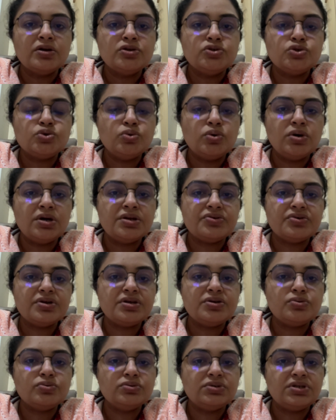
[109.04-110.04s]
200
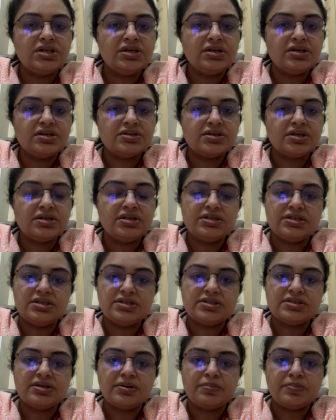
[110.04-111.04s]
to 300 it is
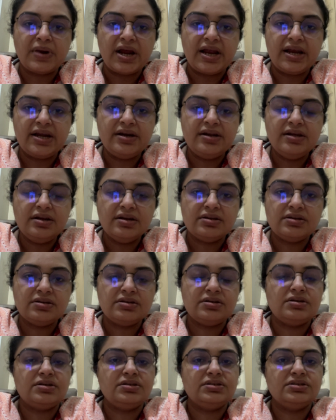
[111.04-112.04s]
the mild,
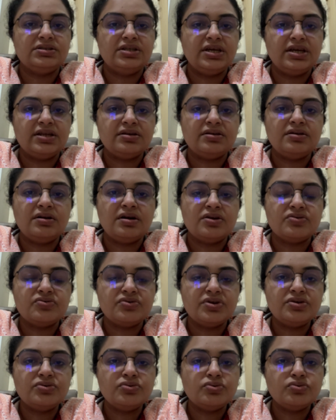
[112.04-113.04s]
then
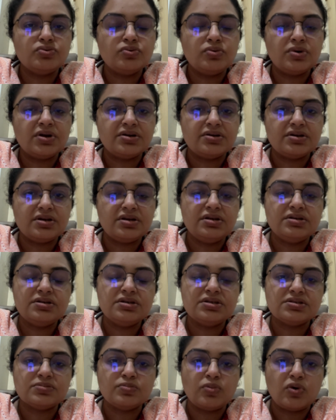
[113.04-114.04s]
100 to 200 it
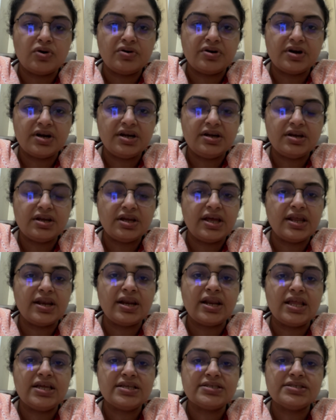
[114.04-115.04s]
is moderate, and
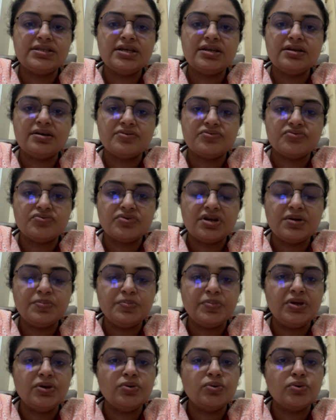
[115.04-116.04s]
less than 100
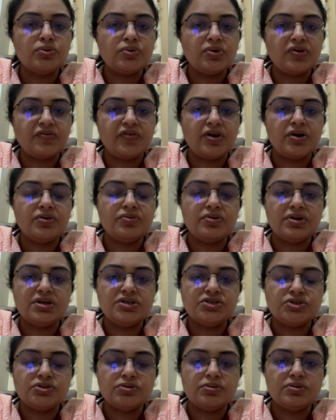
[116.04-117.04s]
PaO2 FiO2
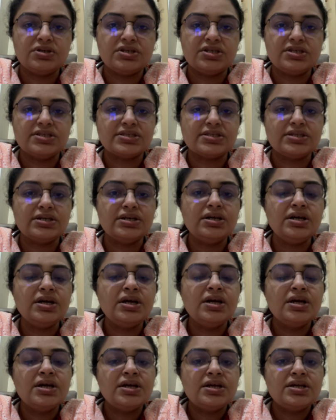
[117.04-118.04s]
ratio, it is the
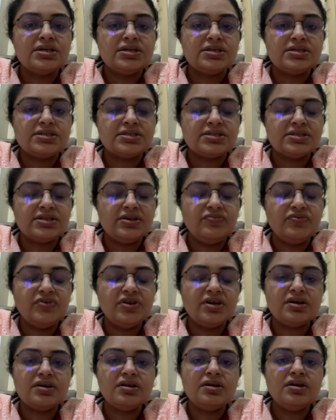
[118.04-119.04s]

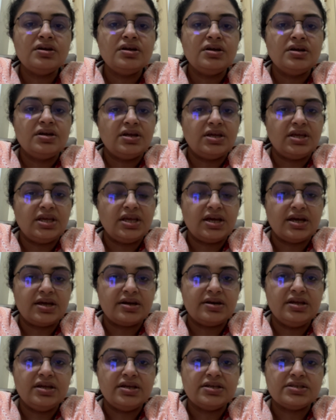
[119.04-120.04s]
severe
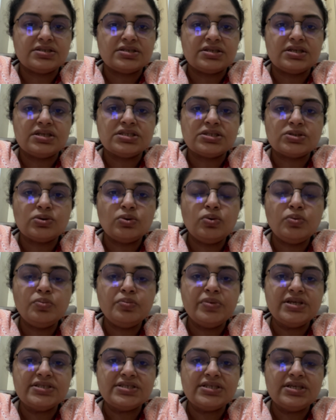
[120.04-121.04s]
ARDS. So
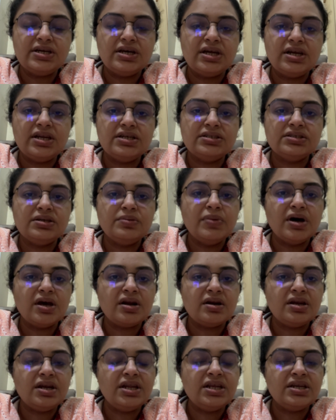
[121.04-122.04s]
basically in the
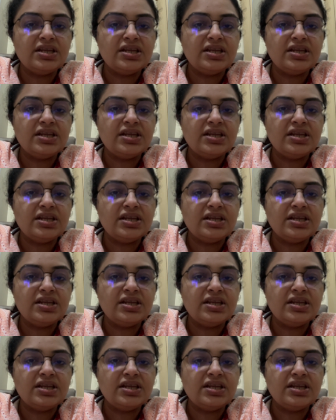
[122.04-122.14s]
Berlin